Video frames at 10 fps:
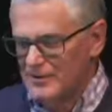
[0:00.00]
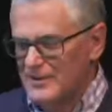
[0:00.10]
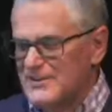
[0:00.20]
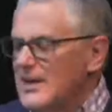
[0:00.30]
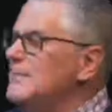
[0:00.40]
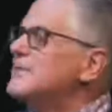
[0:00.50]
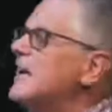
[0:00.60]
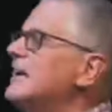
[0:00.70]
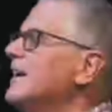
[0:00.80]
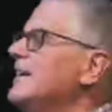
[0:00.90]
It seems
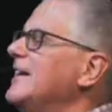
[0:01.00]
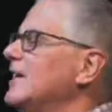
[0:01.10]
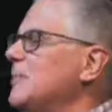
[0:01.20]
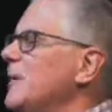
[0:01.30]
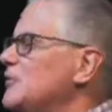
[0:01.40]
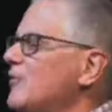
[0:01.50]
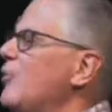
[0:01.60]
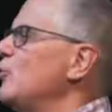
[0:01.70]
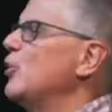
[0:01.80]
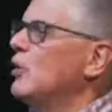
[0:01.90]
like you get the best of
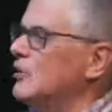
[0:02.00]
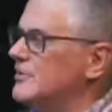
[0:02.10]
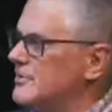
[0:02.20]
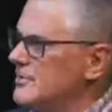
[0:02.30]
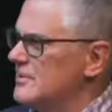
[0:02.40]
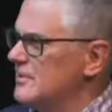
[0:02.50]
both worlds.